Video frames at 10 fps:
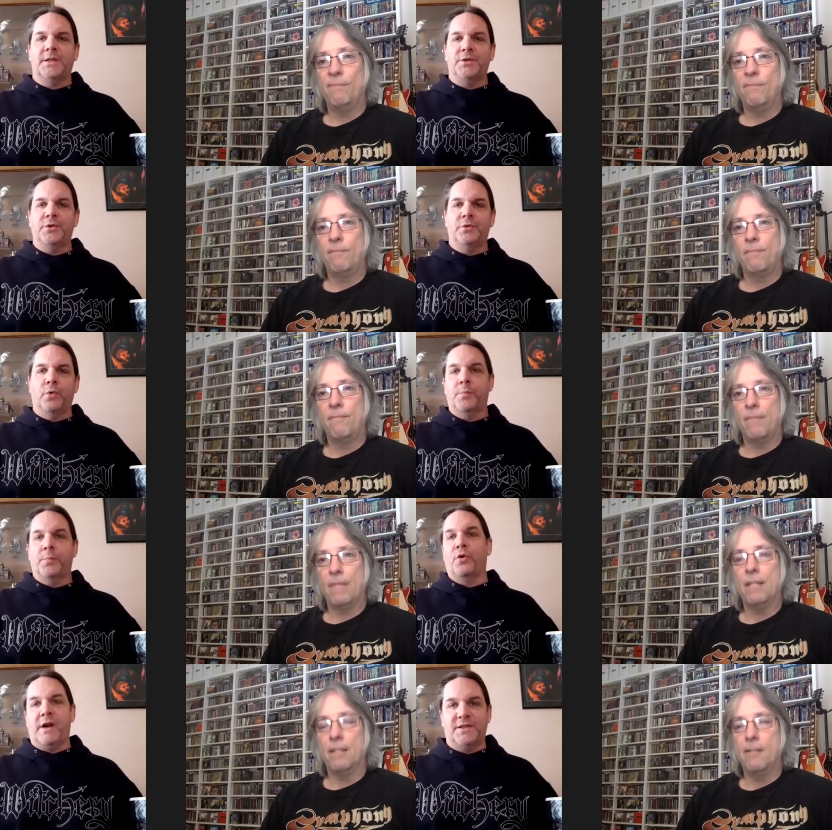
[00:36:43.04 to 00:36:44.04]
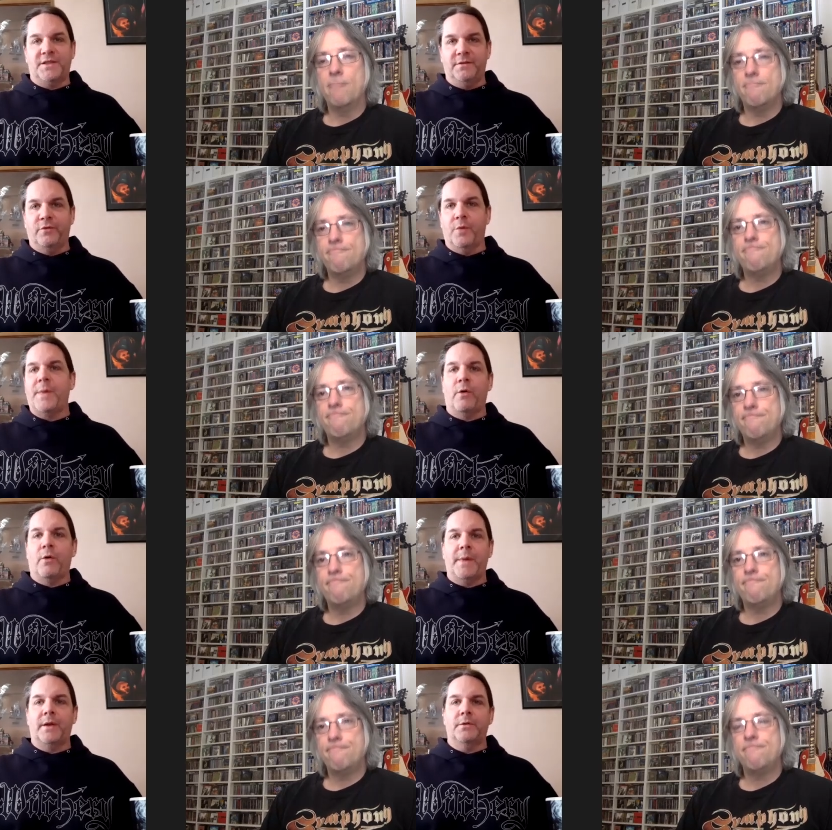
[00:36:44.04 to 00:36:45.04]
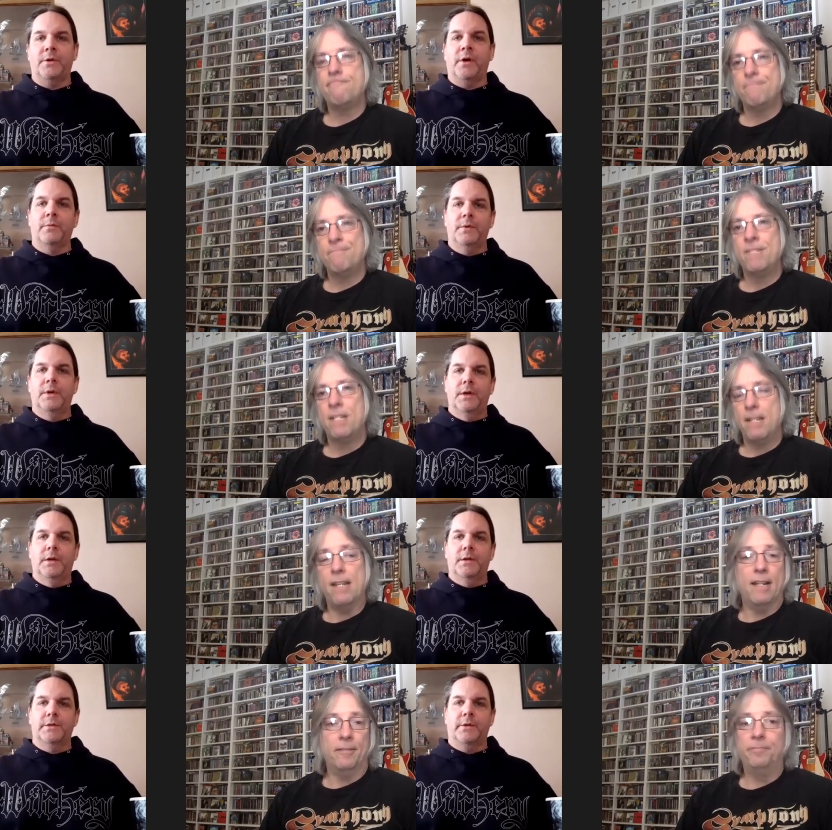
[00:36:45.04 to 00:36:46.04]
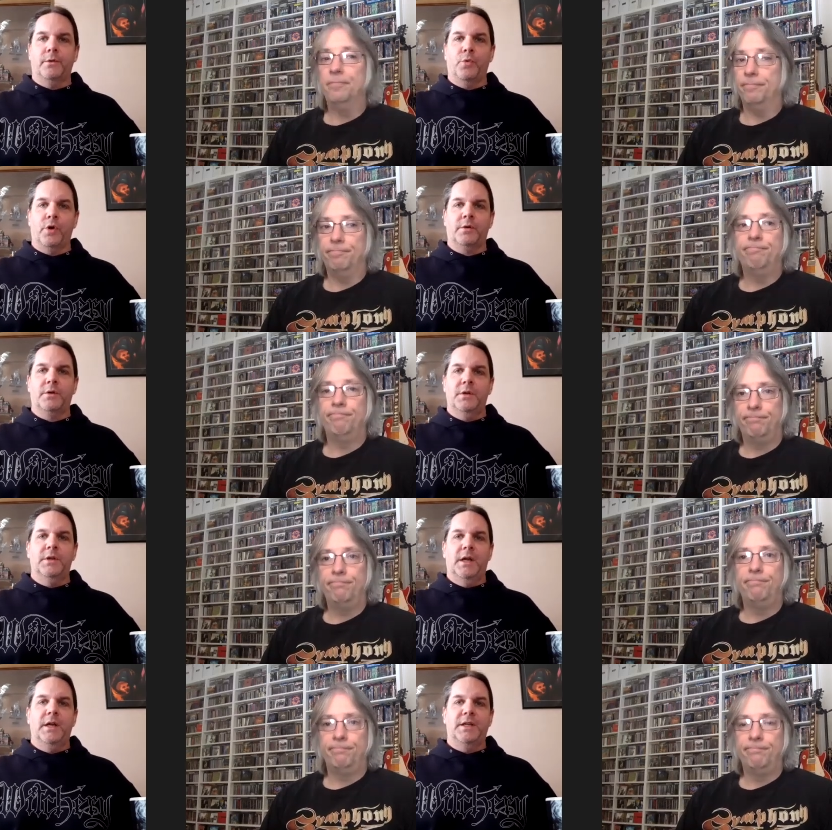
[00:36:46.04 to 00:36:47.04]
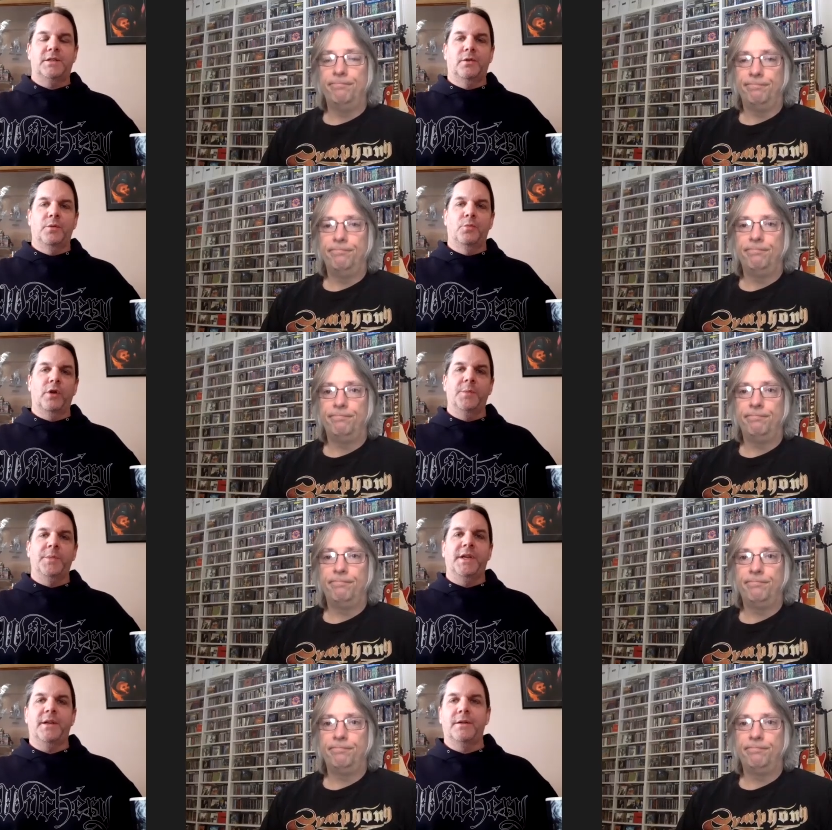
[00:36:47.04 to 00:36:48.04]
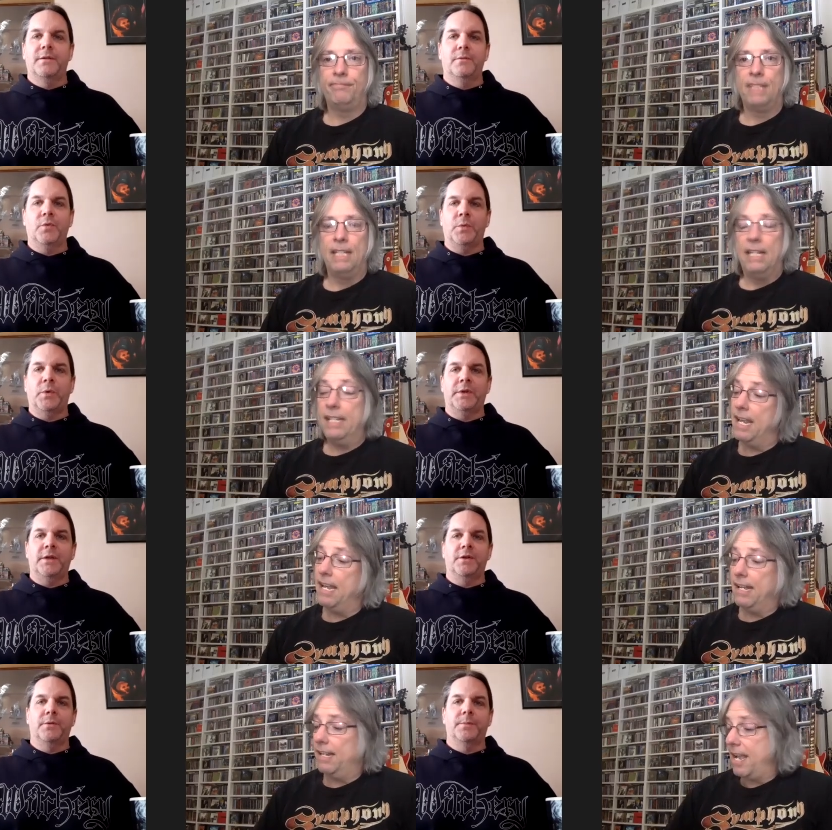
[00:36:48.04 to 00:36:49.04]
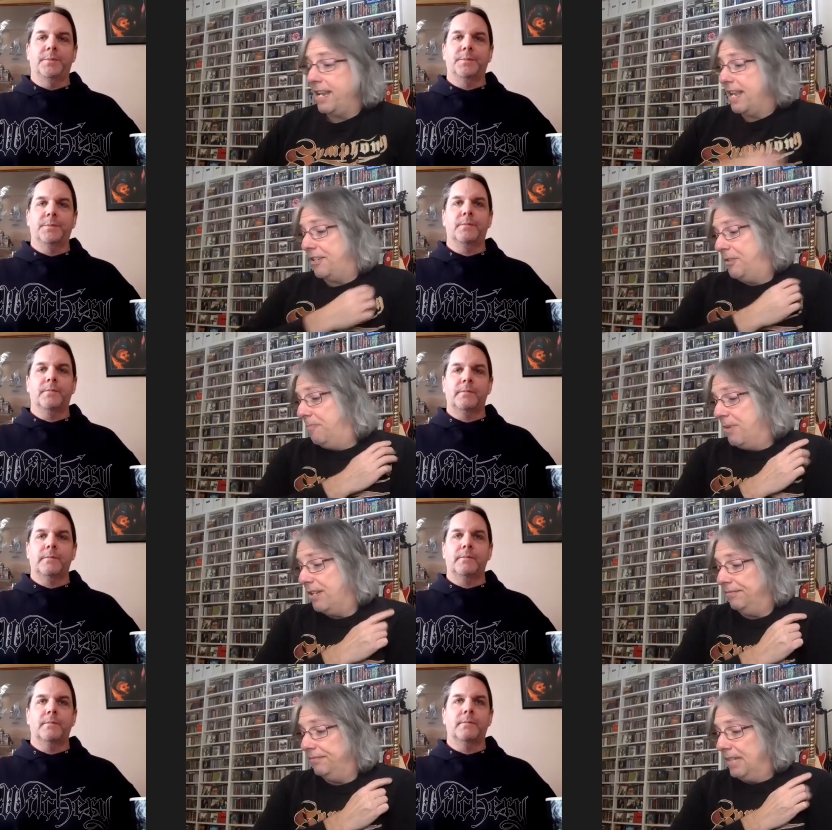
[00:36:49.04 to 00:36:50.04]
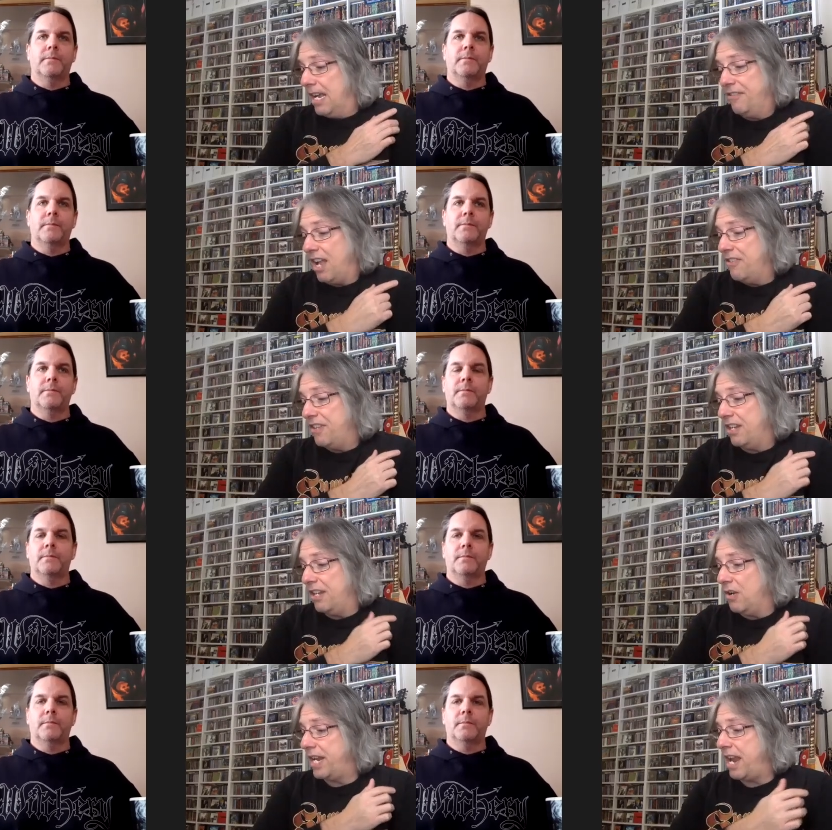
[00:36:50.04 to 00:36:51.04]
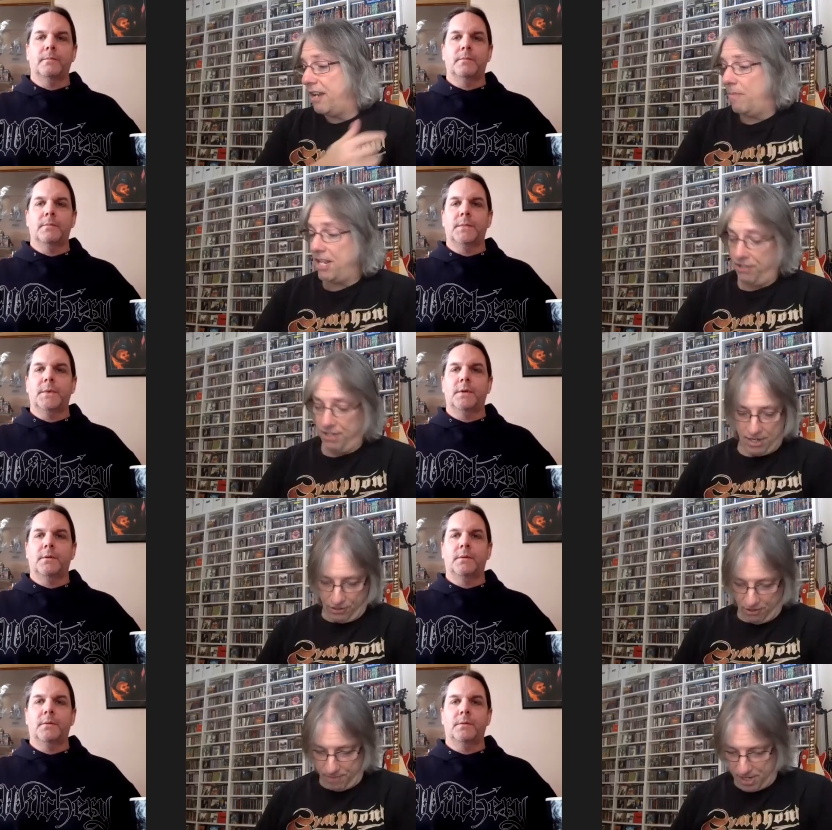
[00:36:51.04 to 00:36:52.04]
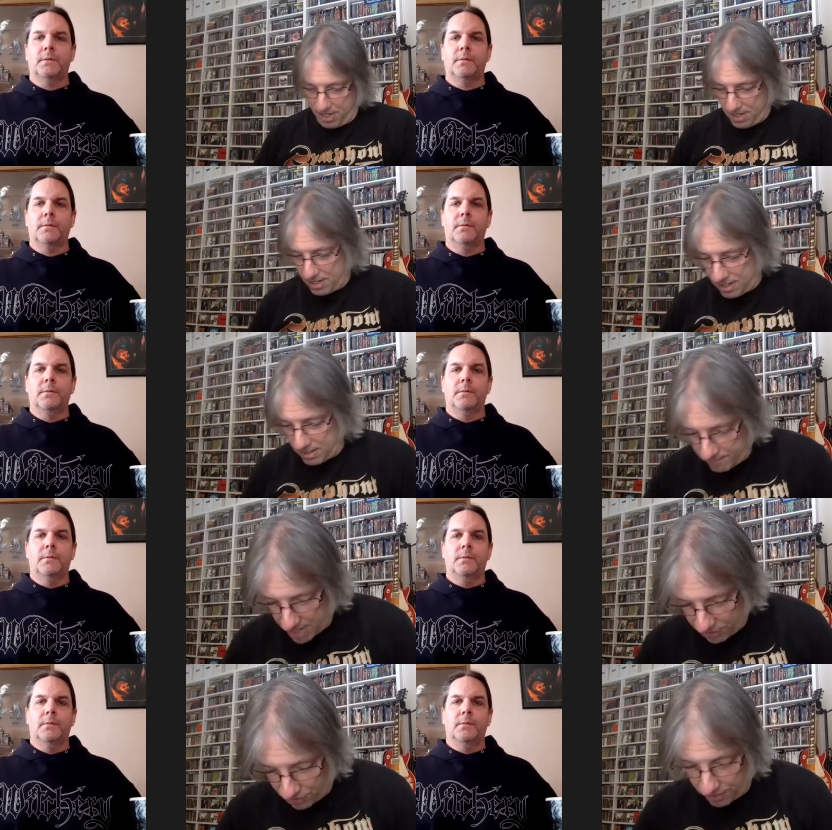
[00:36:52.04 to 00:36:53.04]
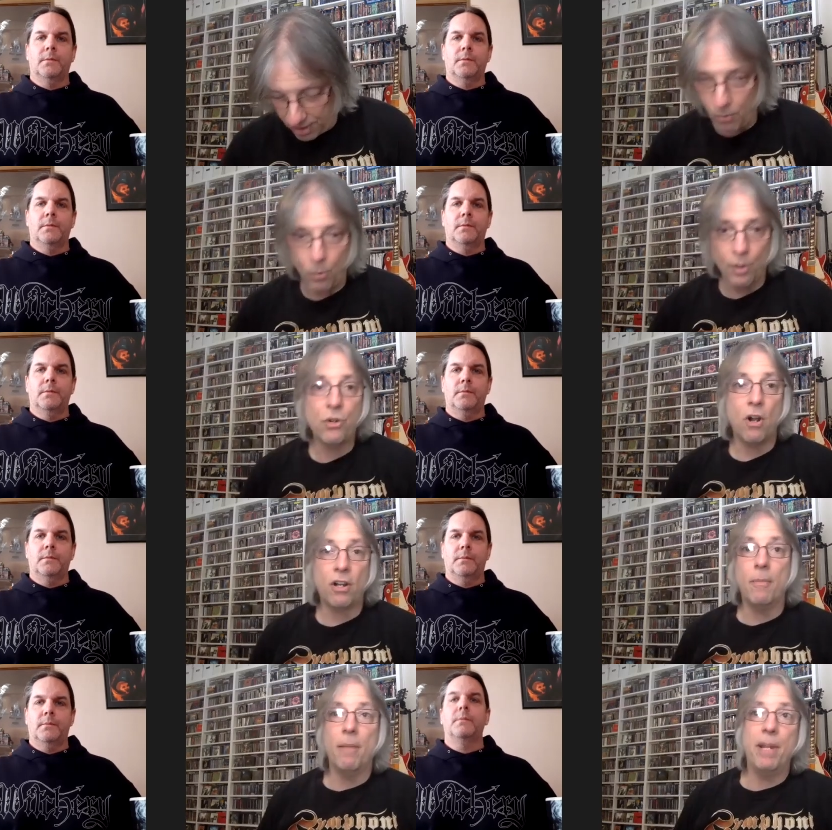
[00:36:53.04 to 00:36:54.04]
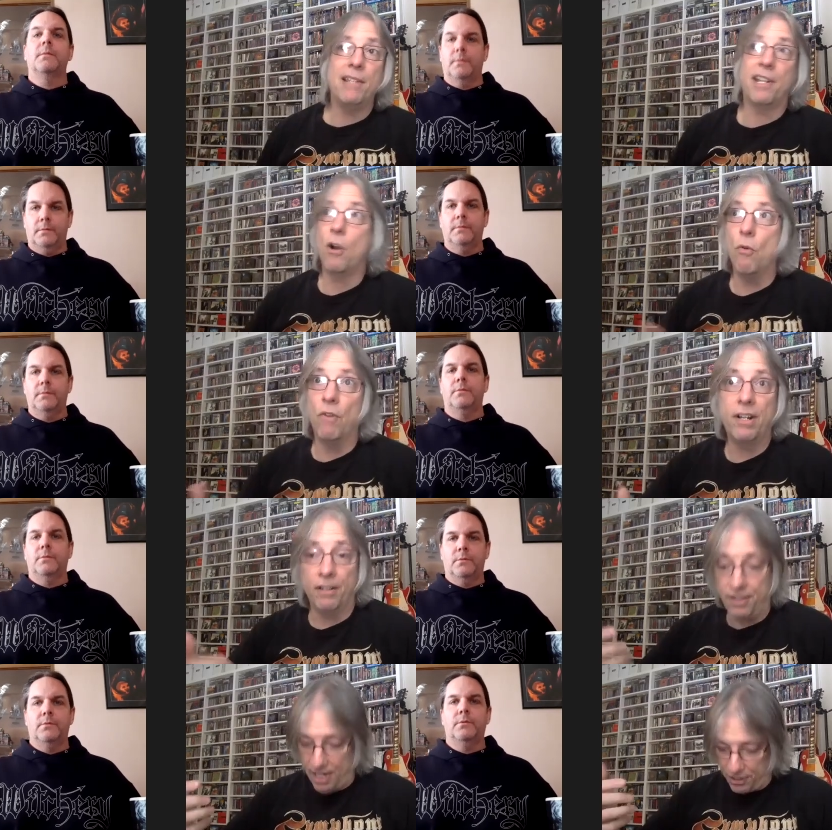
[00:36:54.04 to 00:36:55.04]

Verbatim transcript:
Speaker 1: can do, or progressive or power metal. You know, yeah, it's a little more it's a little more limited. yeah, do.
Speaker 2: I guess, but I, I, think you know Candlemass needs to be uh, mentioned. You know, when we're talking about bands like Overkill and